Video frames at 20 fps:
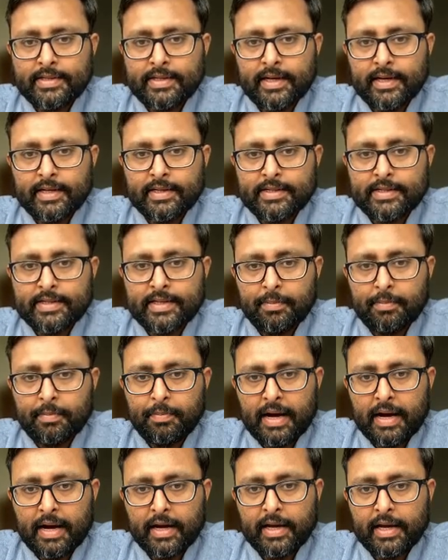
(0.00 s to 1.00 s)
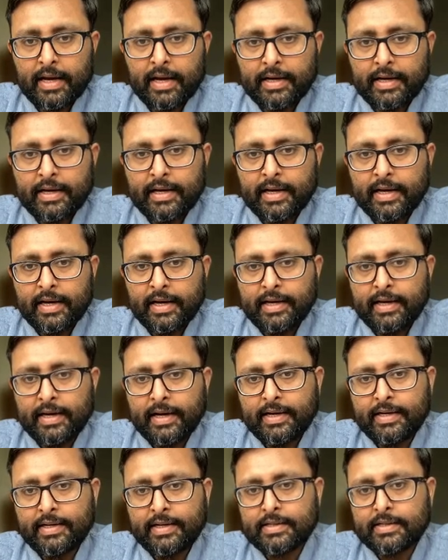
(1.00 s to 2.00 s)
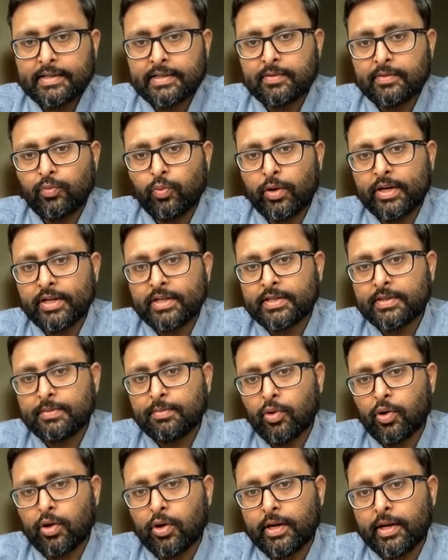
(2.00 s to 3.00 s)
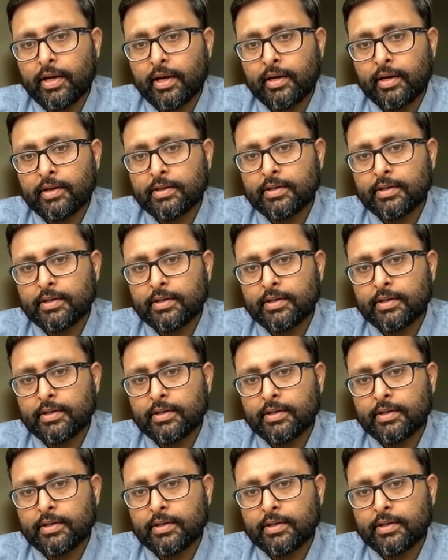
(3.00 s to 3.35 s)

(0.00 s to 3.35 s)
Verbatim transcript: take a step back and can I write what is small k?